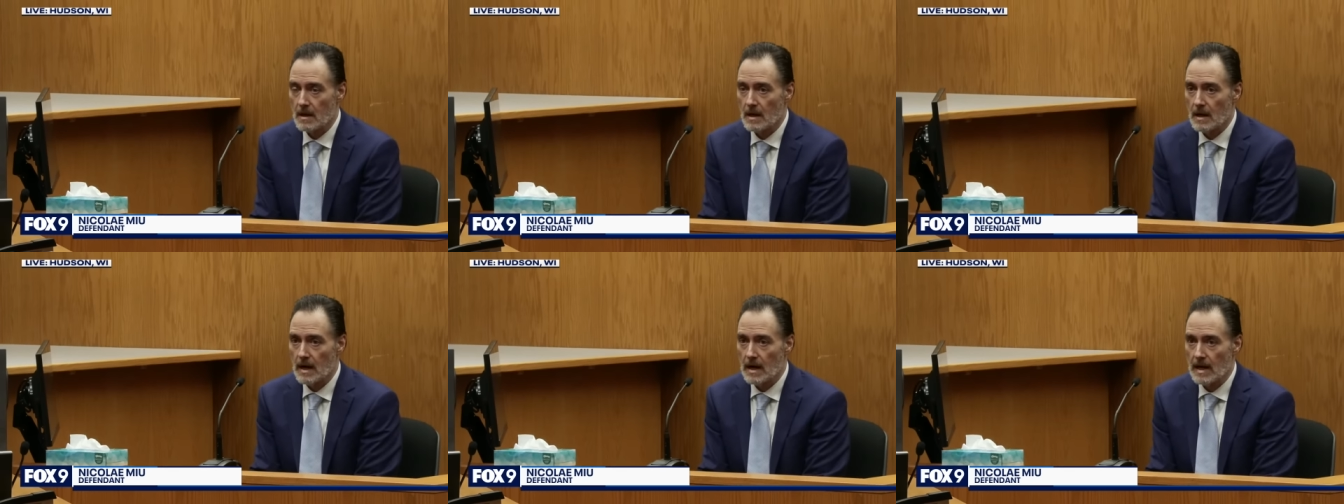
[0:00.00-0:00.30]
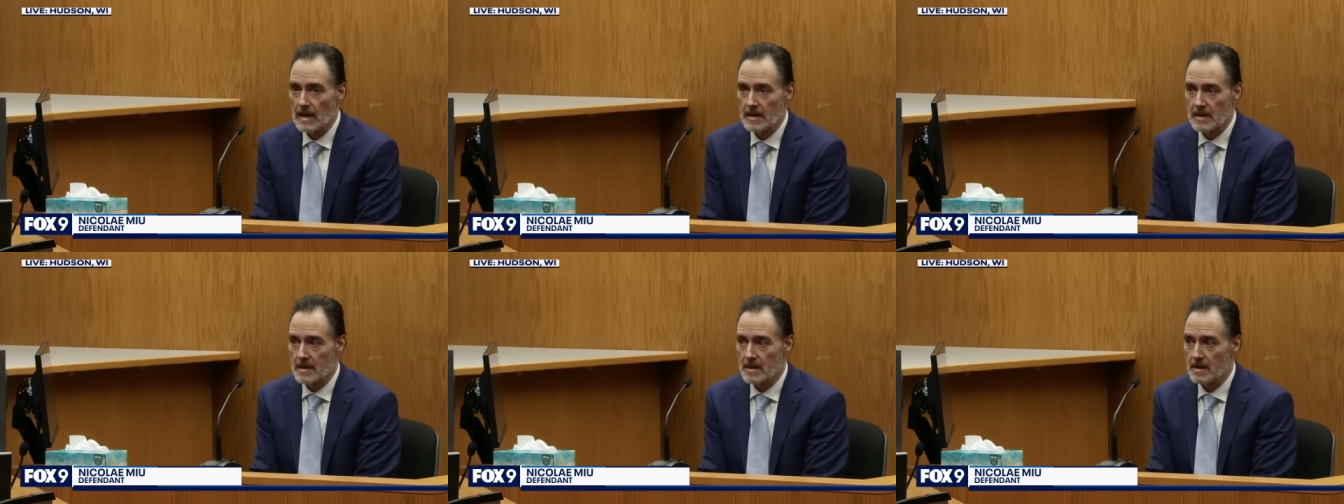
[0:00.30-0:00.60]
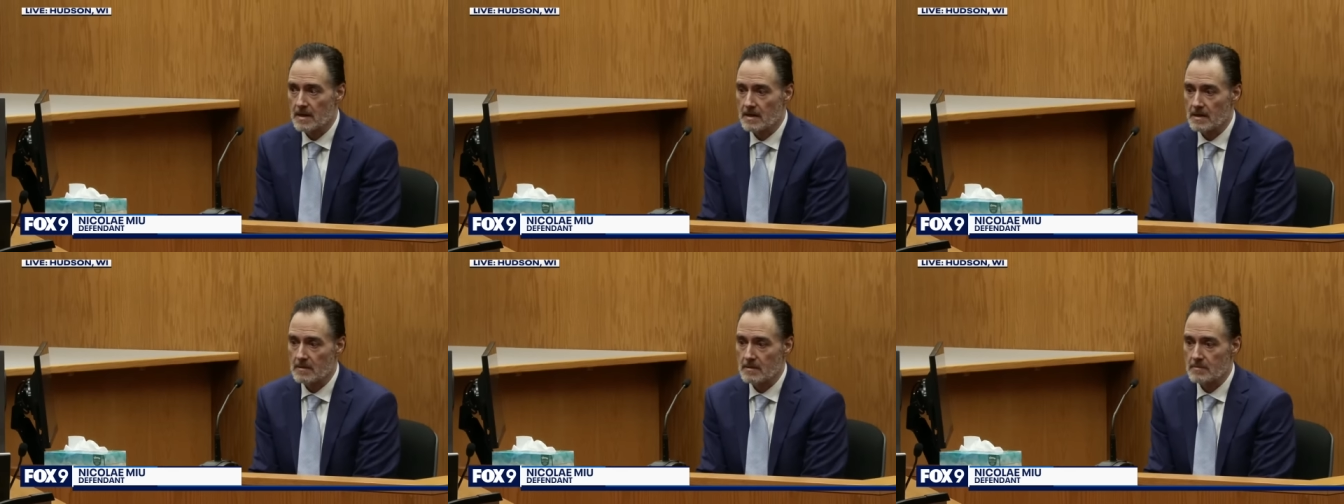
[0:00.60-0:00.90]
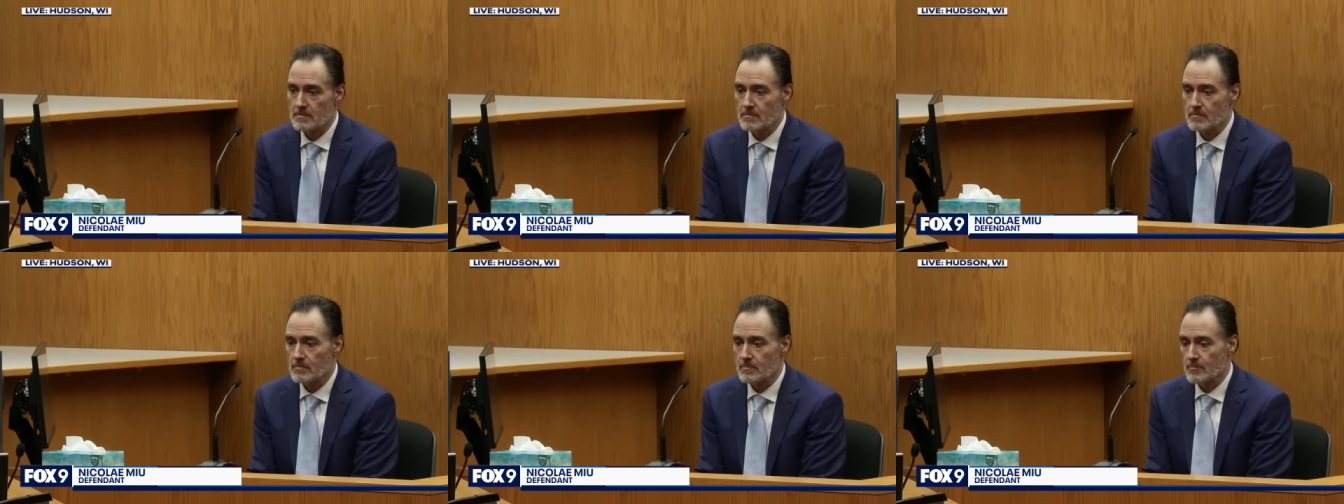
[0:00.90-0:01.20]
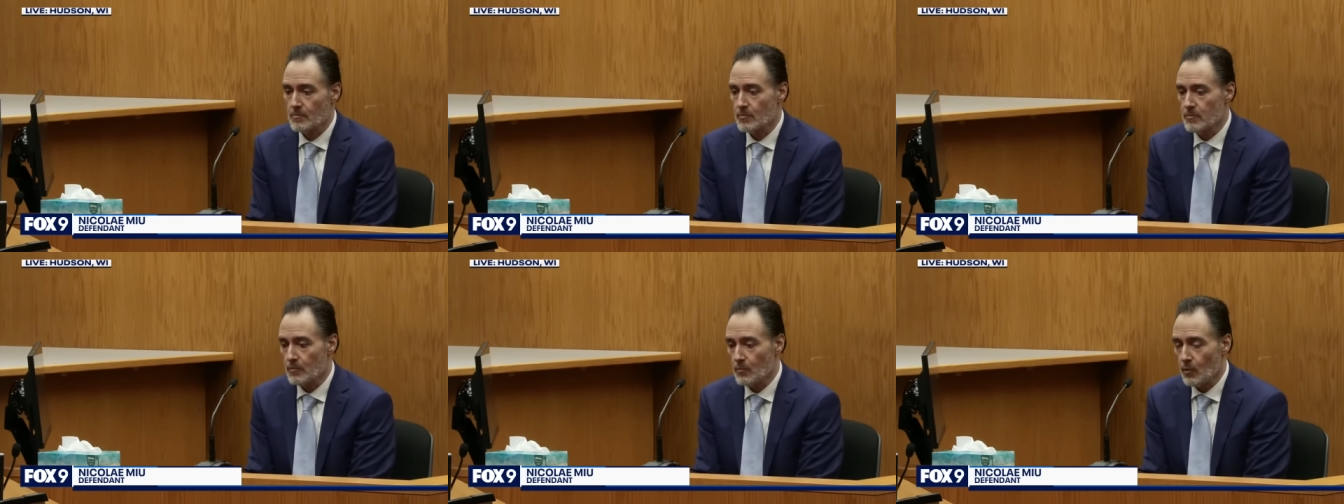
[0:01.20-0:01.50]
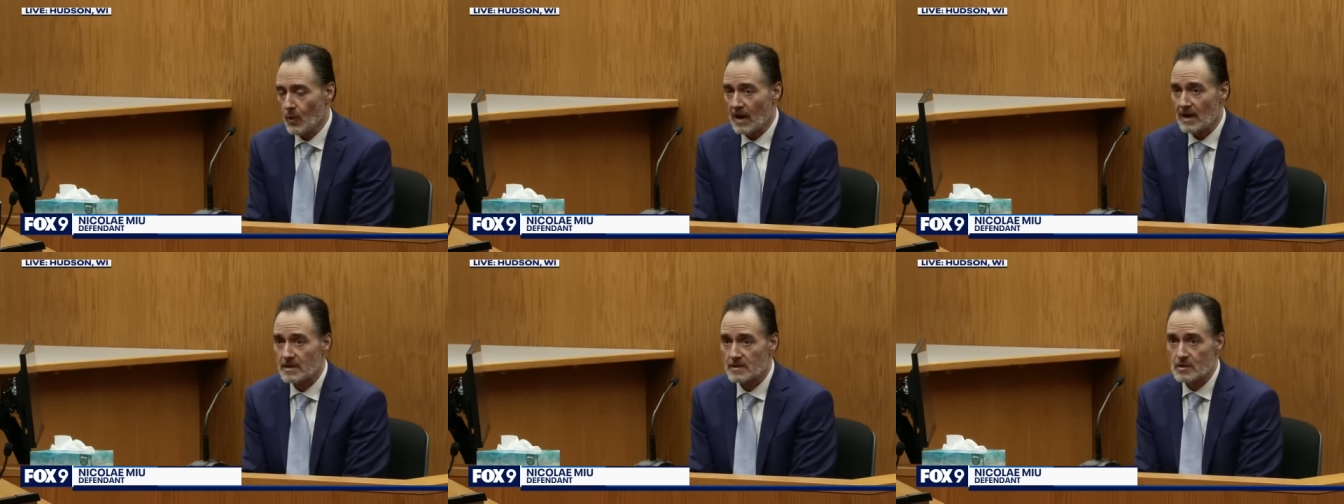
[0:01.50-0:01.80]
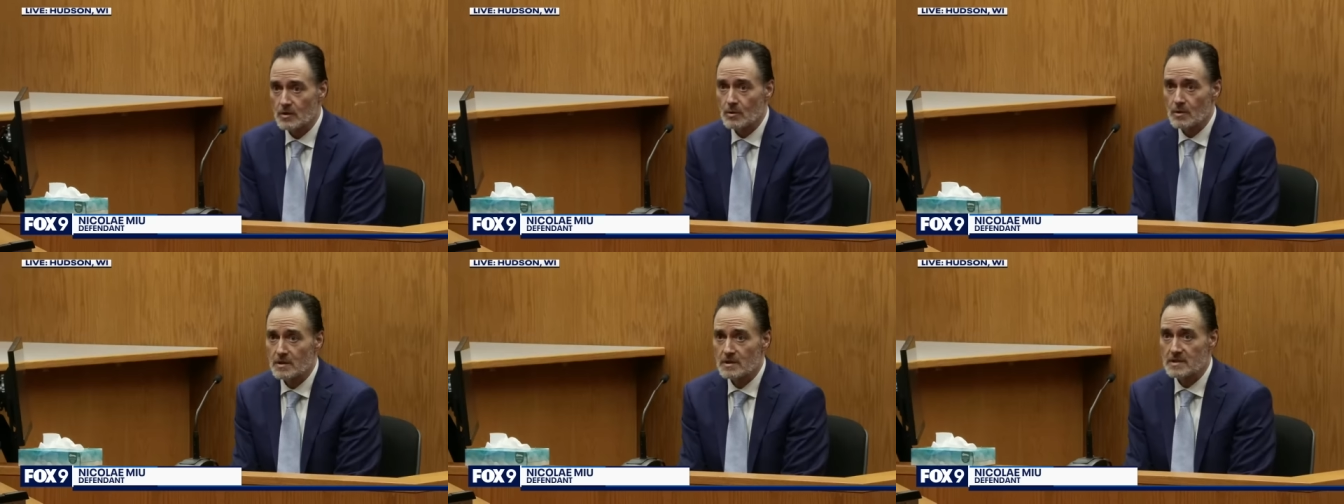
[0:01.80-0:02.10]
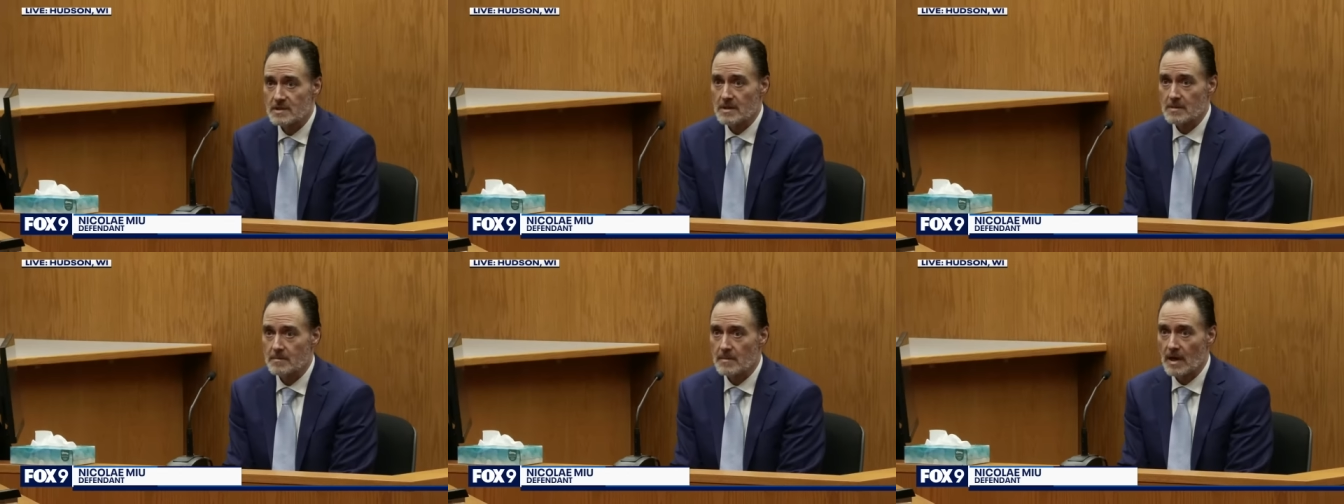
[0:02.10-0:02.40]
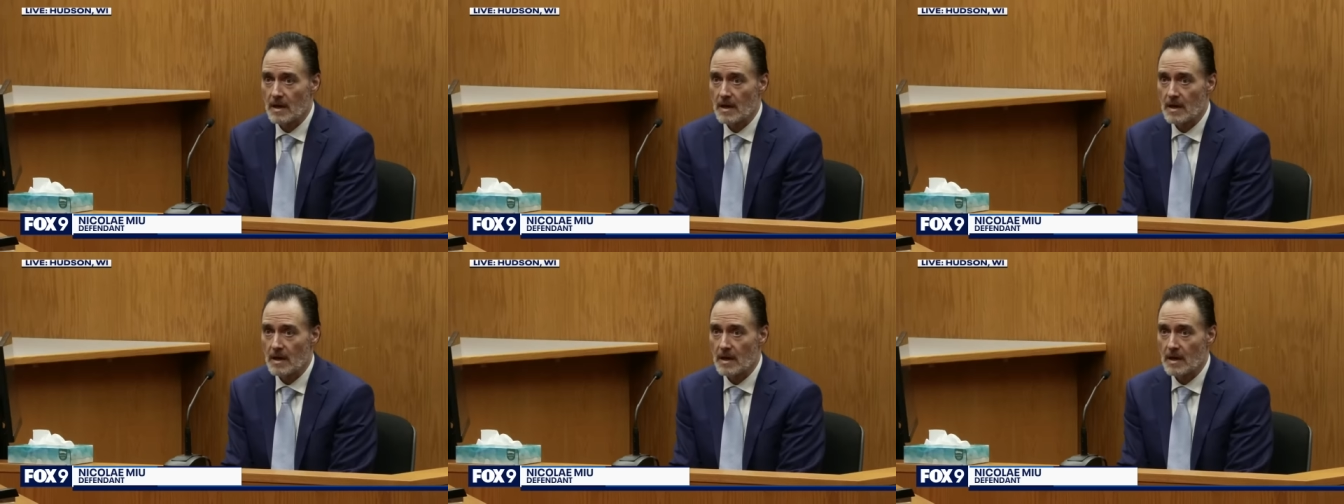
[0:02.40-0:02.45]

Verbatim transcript: I uh, walked towards them.